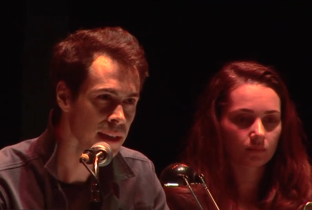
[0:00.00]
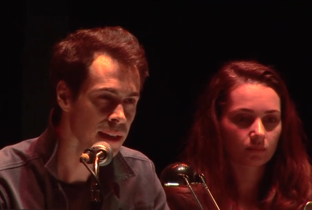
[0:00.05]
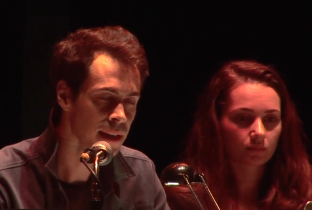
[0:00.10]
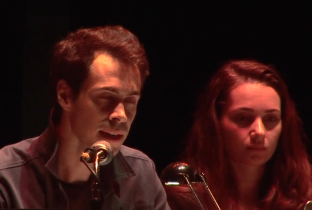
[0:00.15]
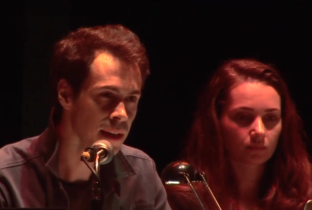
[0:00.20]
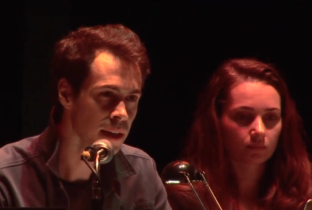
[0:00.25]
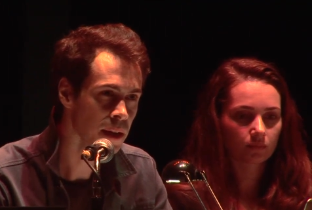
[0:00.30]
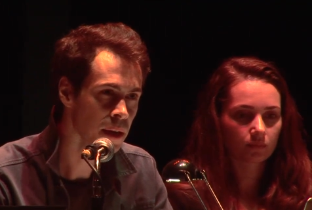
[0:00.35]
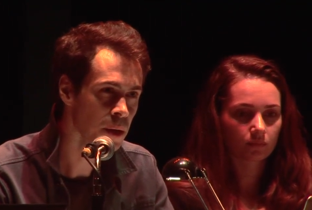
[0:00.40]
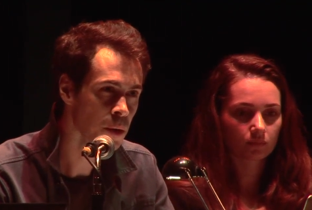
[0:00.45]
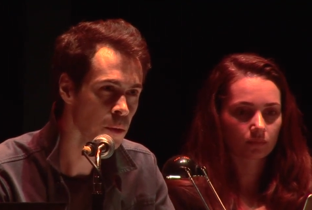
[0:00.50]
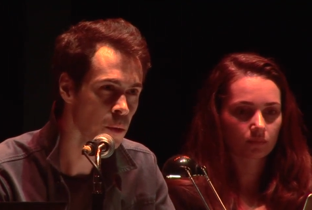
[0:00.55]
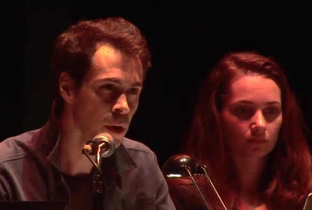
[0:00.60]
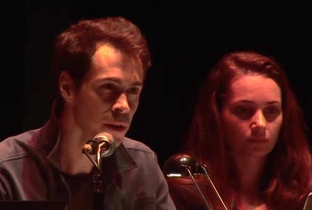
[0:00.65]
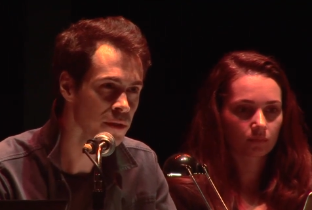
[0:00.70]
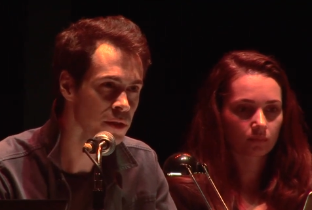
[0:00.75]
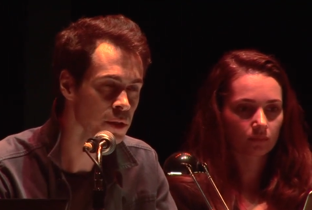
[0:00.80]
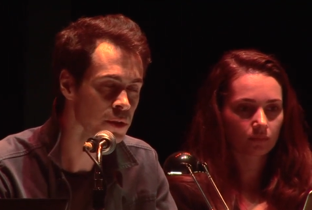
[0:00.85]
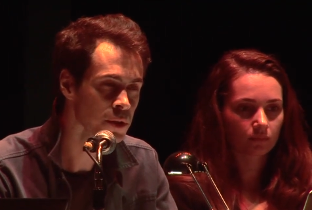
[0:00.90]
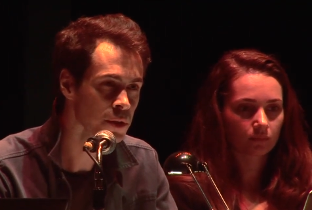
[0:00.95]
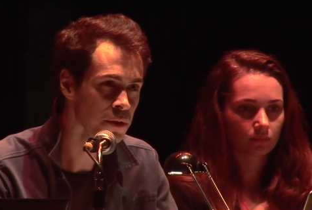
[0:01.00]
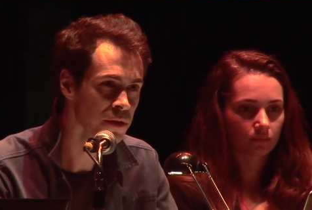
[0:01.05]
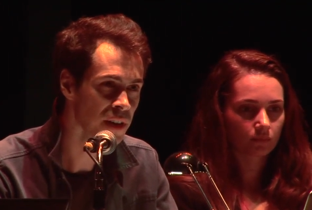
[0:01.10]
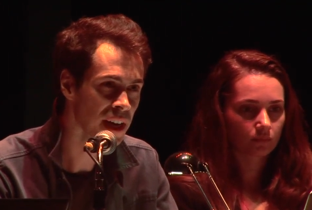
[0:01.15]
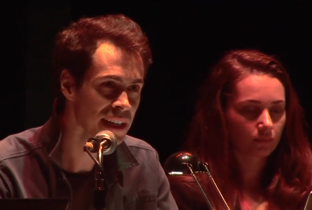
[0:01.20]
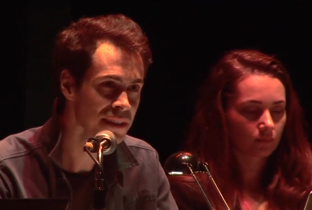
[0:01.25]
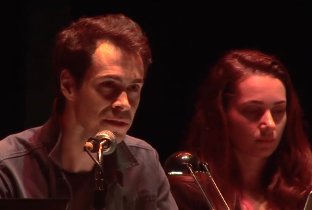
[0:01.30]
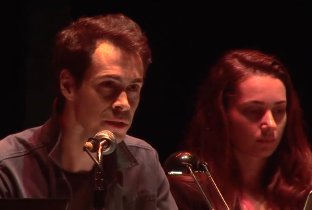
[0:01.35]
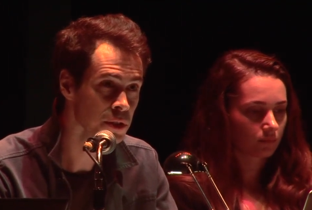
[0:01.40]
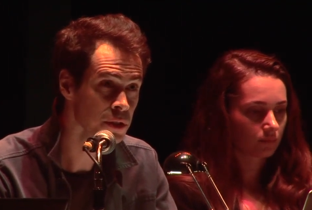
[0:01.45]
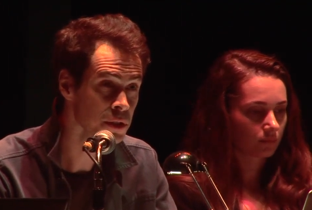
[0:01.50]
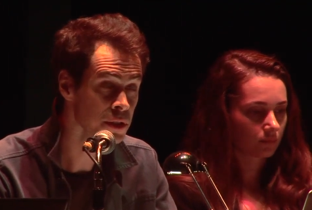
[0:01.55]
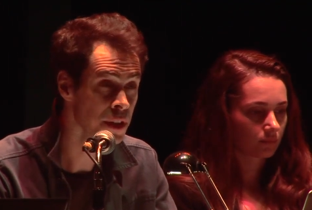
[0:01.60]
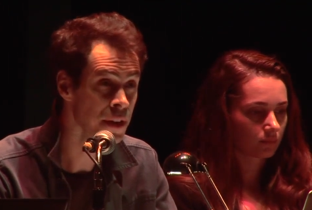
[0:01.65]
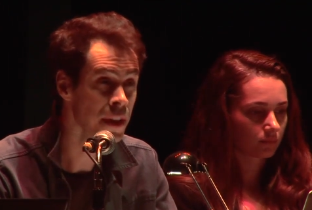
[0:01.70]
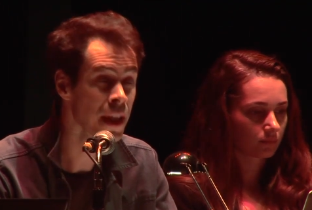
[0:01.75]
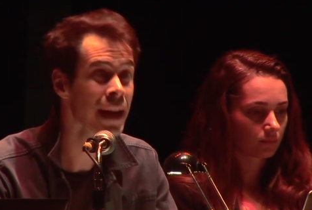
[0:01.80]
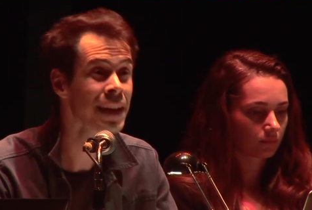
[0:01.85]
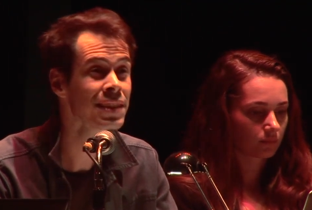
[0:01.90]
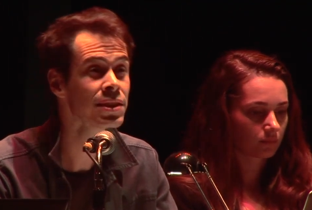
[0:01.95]
Speaker 1: uh, one of the survivors, the
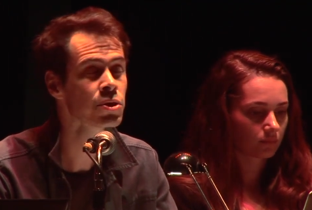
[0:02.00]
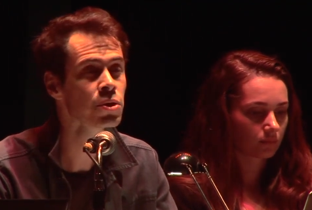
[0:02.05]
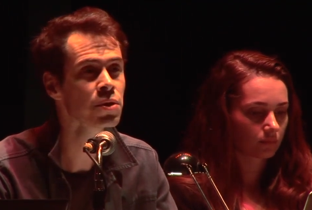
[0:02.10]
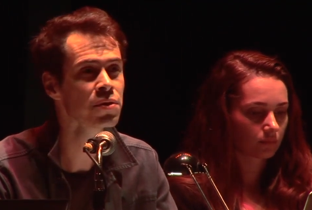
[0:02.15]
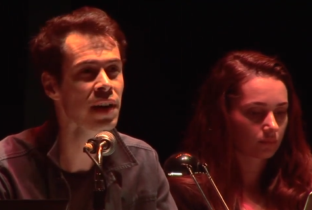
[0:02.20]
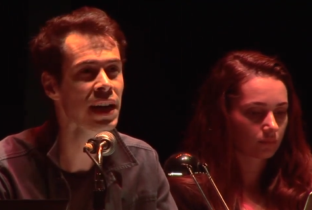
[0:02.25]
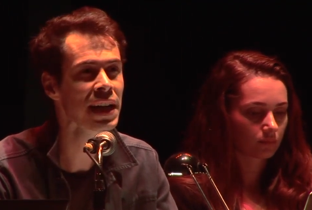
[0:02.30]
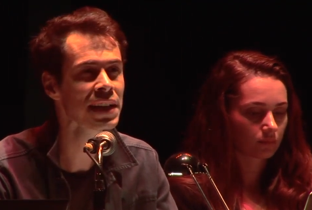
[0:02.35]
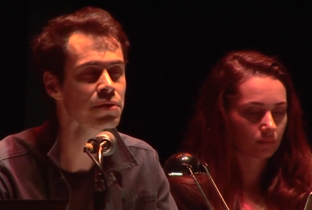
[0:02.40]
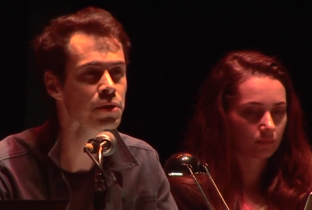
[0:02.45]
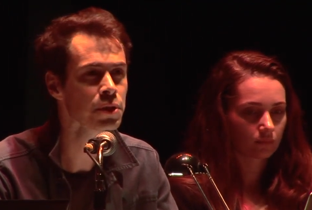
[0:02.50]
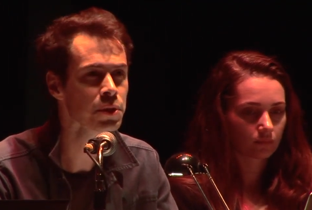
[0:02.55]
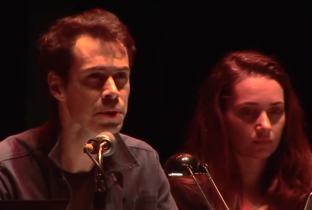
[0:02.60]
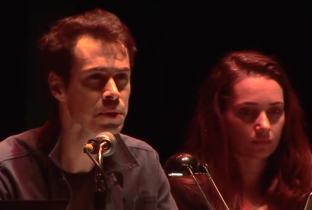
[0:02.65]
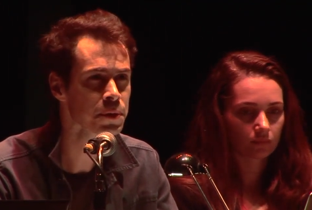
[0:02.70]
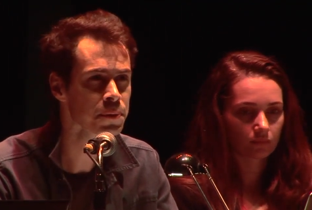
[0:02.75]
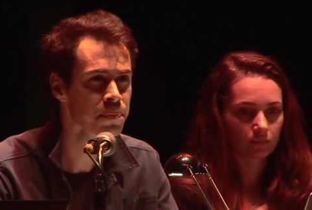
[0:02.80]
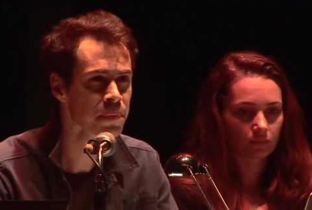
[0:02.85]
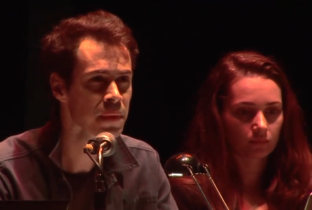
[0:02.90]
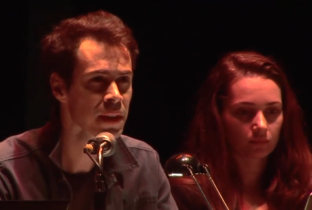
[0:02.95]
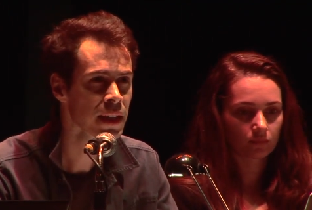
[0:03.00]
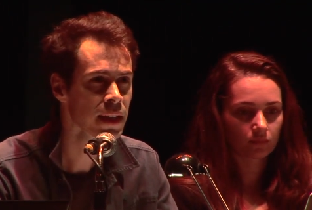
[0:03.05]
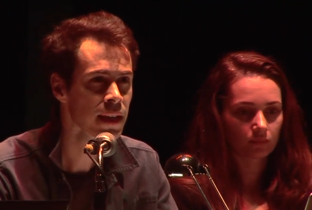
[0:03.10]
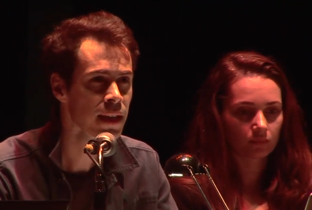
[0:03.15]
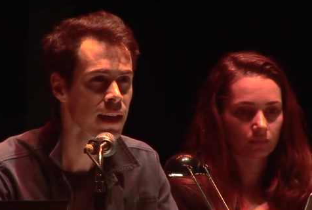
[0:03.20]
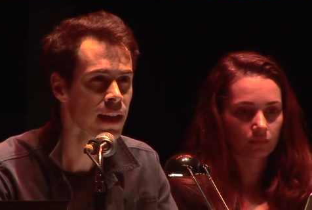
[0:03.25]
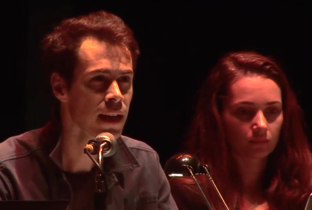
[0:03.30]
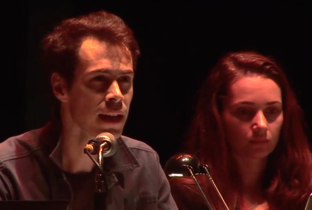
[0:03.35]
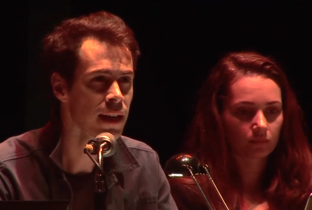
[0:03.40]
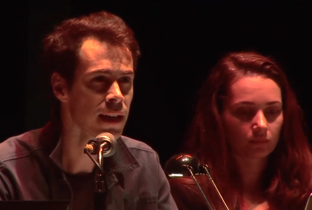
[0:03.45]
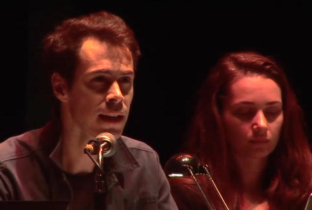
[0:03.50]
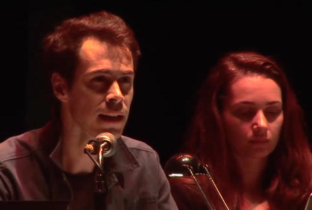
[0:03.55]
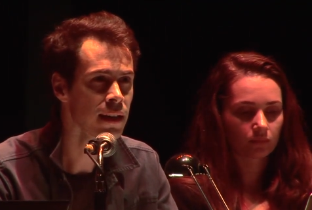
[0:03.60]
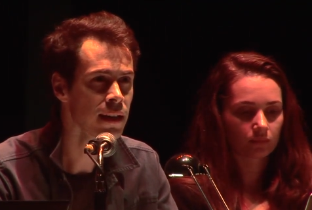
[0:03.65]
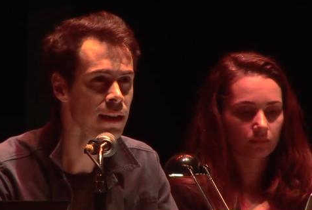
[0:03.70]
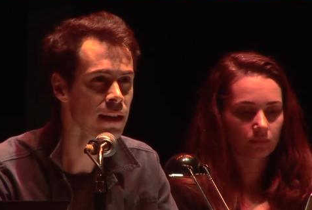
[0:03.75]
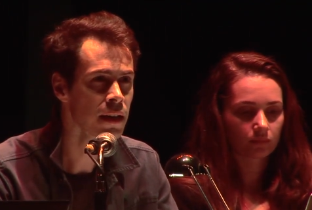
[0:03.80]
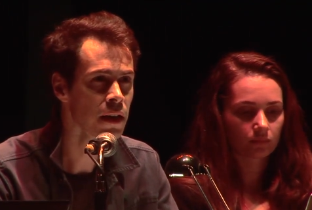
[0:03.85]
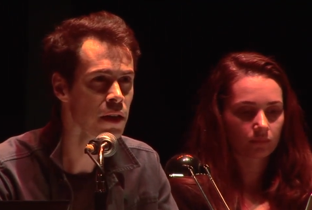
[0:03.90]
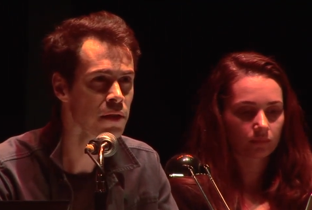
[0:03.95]
nine survivors
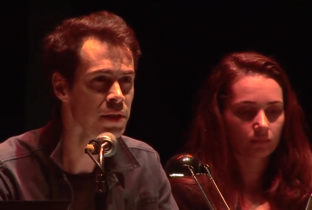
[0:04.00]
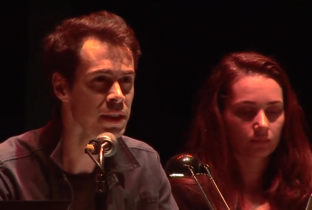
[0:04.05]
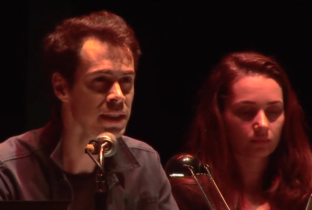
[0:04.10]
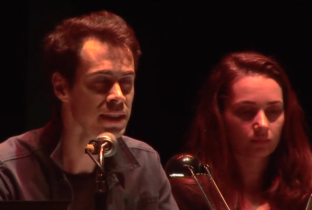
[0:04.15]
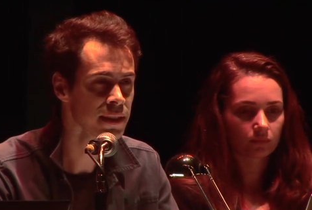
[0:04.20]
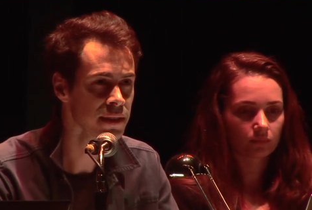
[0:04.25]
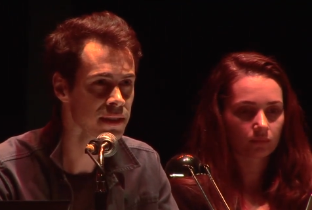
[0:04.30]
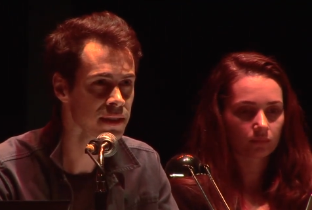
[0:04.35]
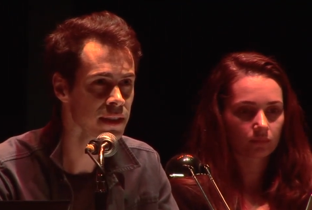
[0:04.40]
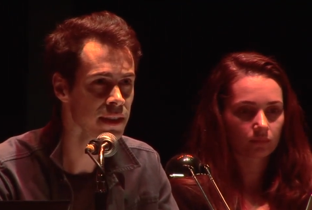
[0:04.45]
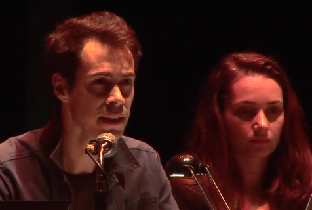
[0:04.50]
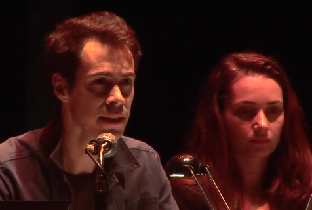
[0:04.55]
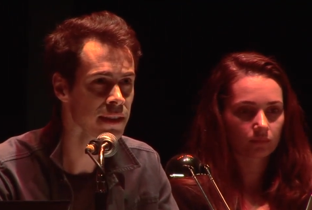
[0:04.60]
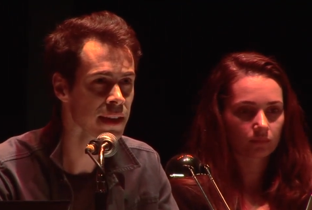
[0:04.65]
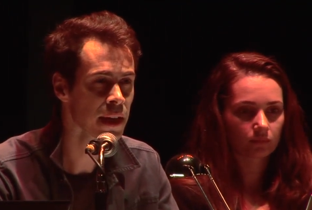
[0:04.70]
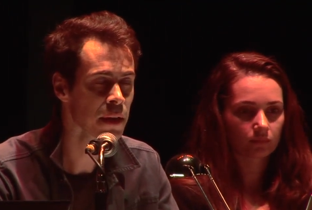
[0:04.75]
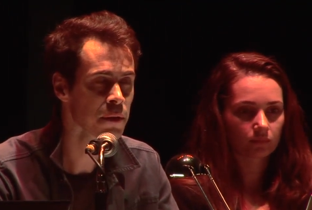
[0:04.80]
uh, of this incident